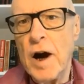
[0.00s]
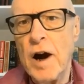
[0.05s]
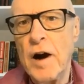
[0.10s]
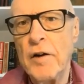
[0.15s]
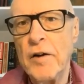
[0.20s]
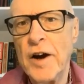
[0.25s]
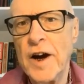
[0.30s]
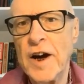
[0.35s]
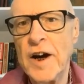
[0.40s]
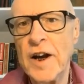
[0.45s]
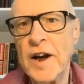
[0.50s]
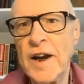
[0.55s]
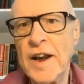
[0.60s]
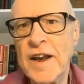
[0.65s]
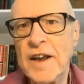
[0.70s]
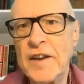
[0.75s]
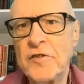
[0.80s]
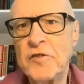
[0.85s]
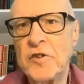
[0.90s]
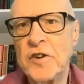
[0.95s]
From
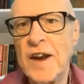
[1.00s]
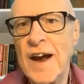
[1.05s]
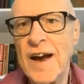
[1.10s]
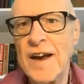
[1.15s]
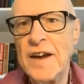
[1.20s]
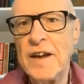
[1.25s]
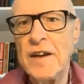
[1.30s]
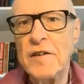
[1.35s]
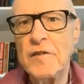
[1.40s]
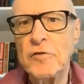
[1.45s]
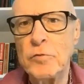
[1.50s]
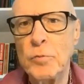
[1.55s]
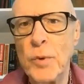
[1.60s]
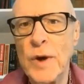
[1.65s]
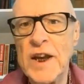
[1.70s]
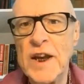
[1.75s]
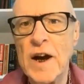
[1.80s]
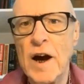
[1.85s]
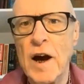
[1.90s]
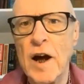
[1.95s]
our earliest
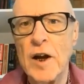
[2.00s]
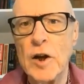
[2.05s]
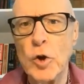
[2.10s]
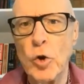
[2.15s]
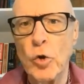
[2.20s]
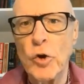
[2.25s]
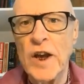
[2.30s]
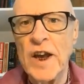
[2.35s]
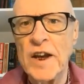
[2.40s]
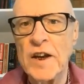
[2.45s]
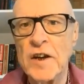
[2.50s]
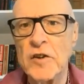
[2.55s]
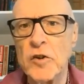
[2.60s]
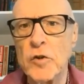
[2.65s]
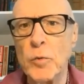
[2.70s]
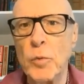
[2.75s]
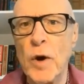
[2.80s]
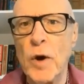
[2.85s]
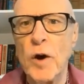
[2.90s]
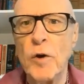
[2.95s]
days, we are
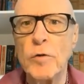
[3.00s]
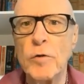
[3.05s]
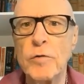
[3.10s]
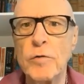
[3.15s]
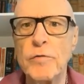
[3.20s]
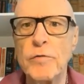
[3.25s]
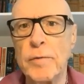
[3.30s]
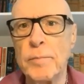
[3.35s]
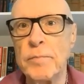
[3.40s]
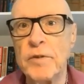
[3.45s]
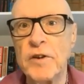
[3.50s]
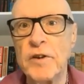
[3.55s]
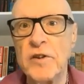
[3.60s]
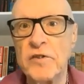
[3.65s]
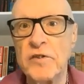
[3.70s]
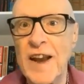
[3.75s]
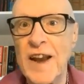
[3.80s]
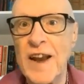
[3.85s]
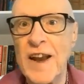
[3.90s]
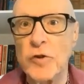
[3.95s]
looking at the world
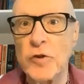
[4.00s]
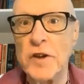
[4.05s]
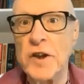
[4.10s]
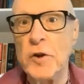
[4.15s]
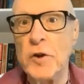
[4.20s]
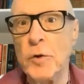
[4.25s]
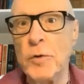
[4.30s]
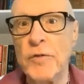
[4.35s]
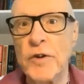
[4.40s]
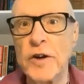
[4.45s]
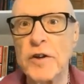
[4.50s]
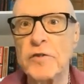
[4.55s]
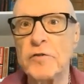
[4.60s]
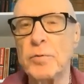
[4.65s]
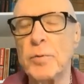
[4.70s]
from the center of the